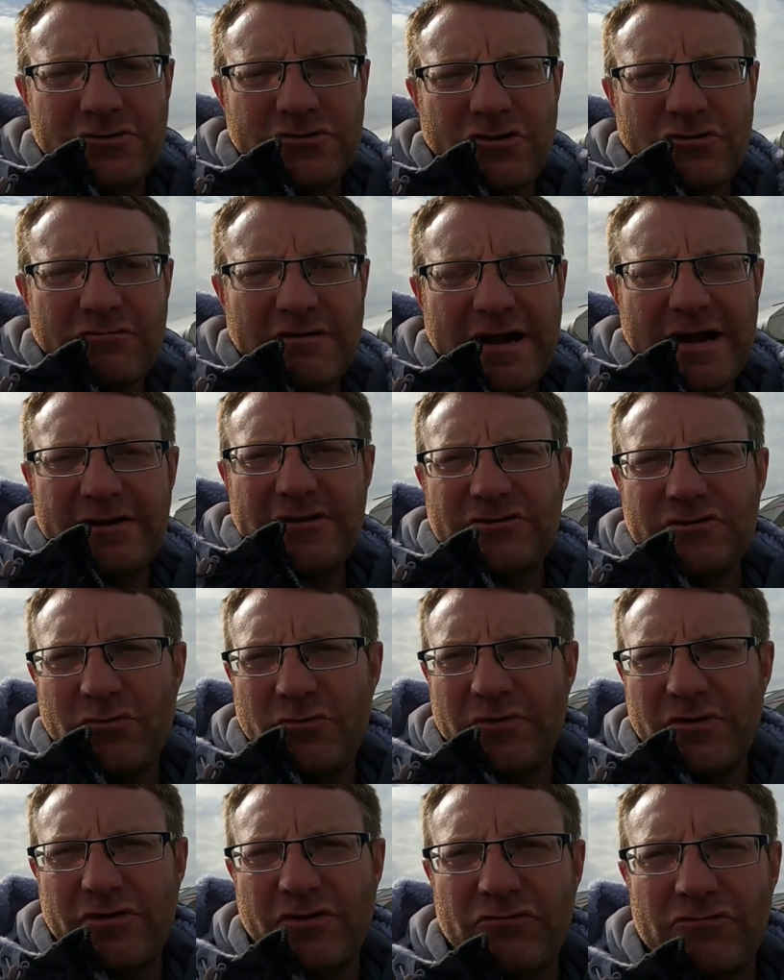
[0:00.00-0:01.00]
So right, so
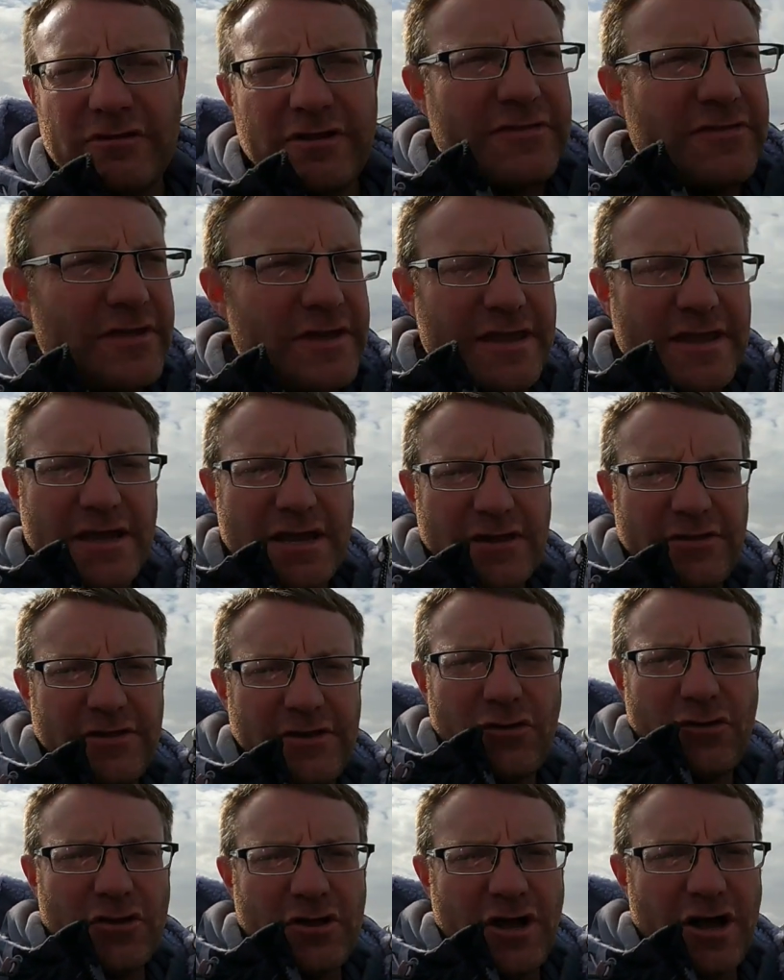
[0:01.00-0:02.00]
we're calling
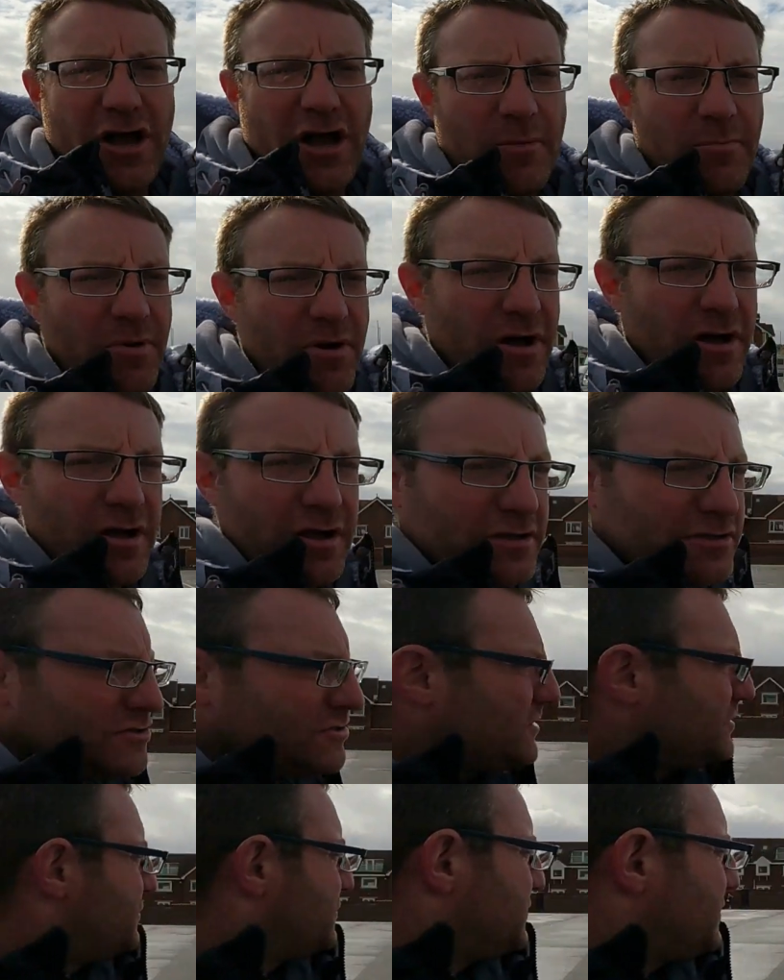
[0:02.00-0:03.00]
the old car park,
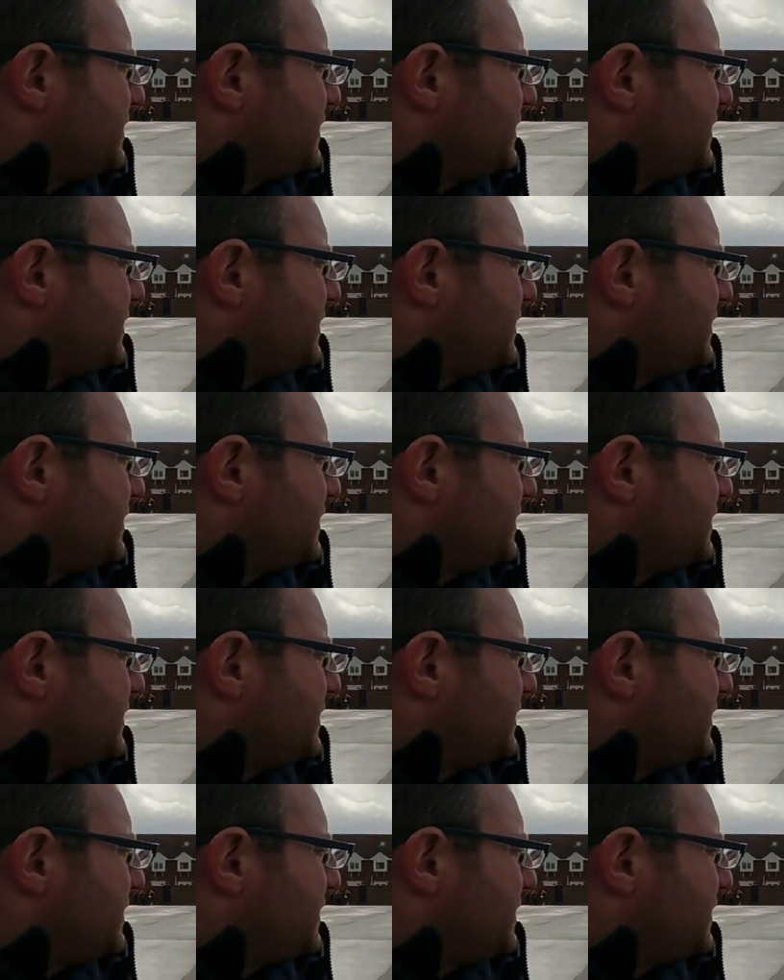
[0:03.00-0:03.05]
as you can